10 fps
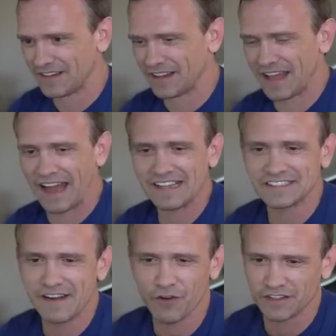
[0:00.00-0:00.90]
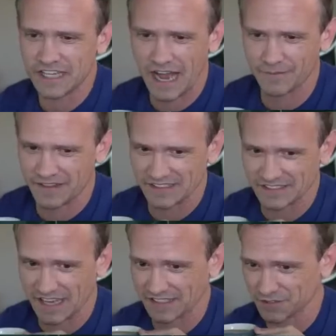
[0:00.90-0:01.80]
Yeah, he's never on time to these
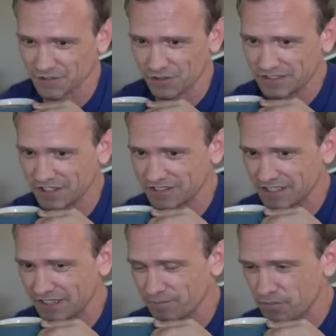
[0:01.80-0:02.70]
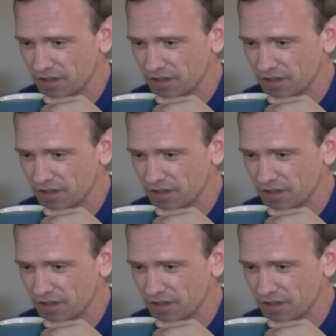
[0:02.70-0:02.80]
things, so it's always good to,